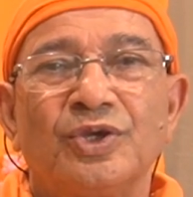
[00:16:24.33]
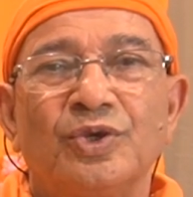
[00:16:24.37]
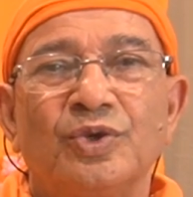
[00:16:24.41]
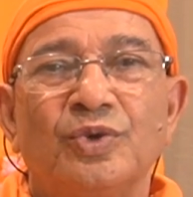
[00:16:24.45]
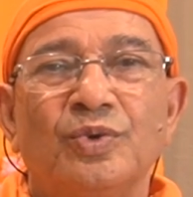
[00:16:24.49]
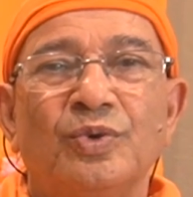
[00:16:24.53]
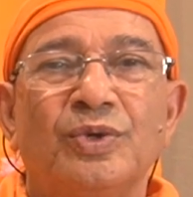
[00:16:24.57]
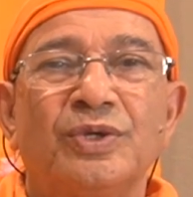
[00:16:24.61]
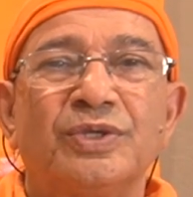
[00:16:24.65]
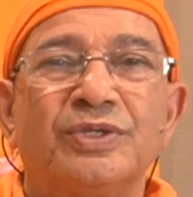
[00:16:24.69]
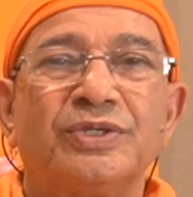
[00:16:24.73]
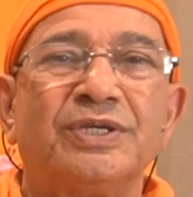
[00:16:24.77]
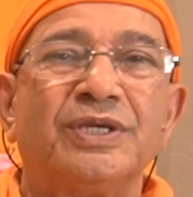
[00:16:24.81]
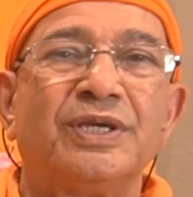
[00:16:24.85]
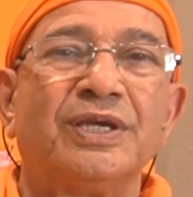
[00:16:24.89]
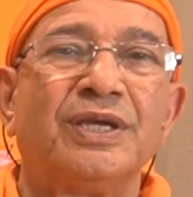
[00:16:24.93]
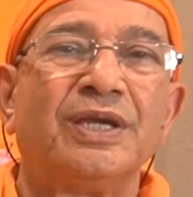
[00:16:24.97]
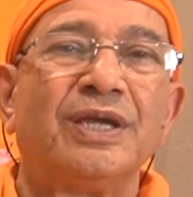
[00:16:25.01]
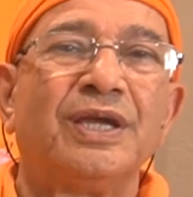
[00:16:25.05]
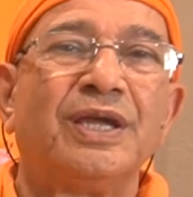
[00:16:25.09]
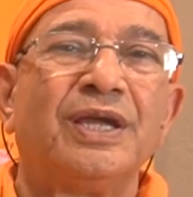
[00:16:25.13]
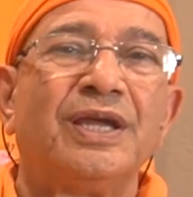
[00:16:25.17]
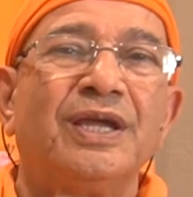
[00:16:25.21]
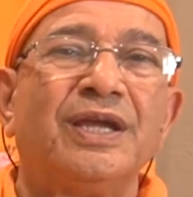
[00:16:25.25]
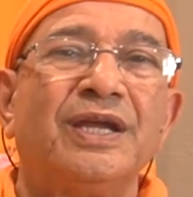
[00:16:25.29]
you will
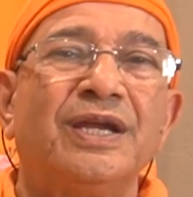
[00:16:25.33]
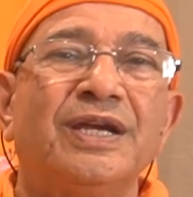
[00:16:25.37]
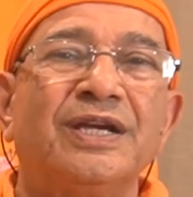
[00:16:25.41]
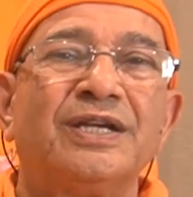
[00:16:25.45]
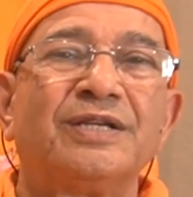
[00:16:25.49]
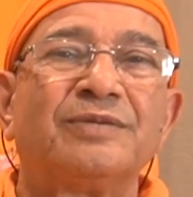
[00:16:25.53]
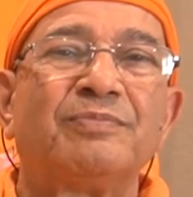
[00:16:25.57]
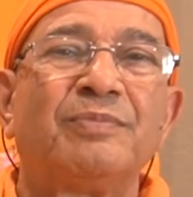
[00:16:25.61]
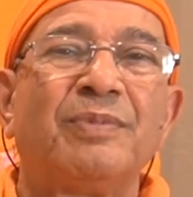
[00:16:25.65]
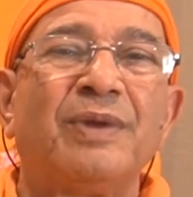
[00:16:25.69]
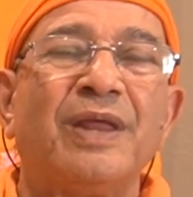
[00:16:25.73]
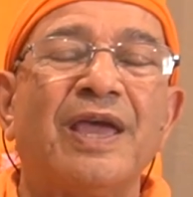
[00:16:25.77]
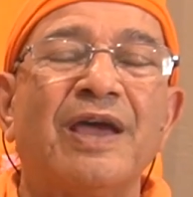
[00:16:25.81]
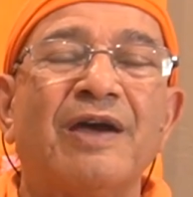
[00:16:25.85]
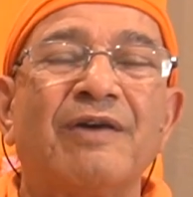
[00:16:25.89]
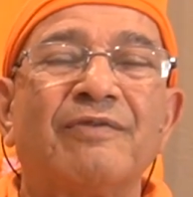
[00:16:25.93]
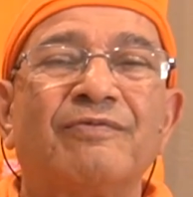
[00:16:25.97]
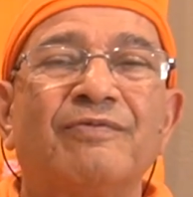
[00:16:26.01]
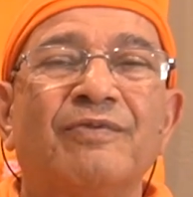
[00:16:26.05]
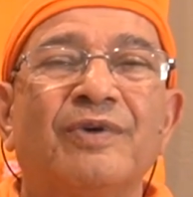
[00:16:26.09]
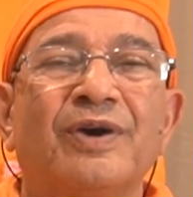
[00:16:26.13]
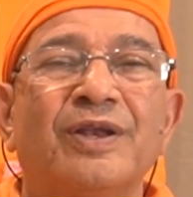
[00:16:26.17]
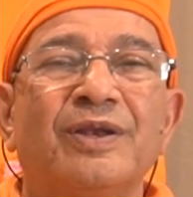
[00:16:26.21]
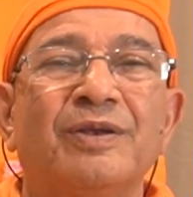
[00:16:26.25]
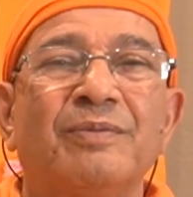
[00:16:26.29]
see its play of
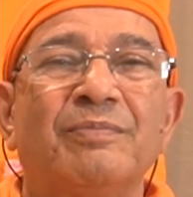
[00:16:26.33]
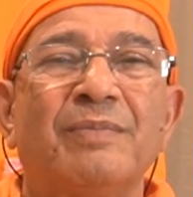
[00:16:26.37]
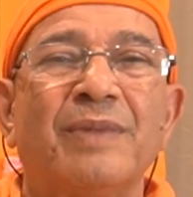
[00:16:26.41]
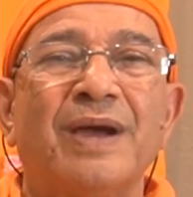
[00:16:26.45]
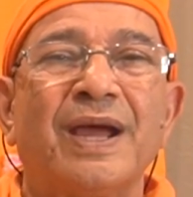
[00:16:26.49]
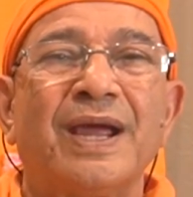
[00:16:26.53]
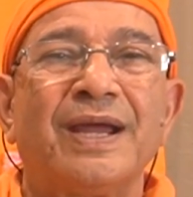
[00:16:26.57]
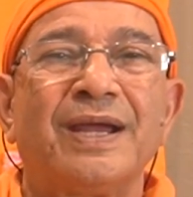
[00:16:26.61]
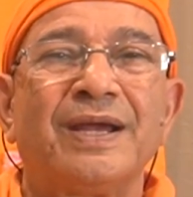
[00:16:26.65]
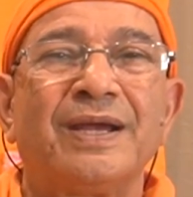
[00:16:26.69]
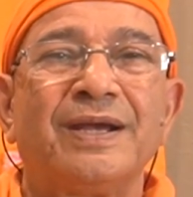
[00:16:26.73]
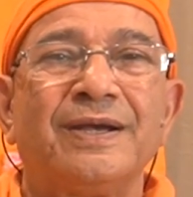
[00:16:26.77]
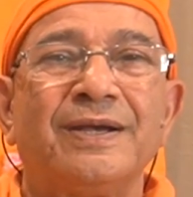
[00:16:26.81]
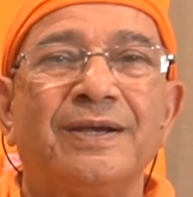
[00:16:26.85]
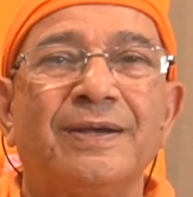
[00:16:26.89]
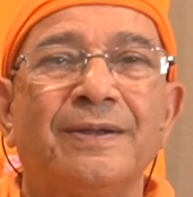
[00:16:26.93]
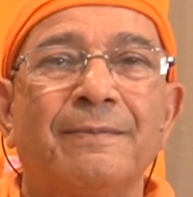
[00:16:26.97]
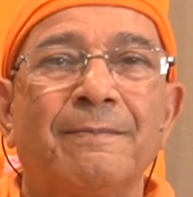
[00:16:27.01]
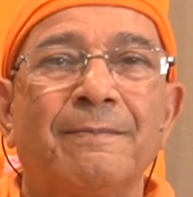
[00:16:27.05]
one mind.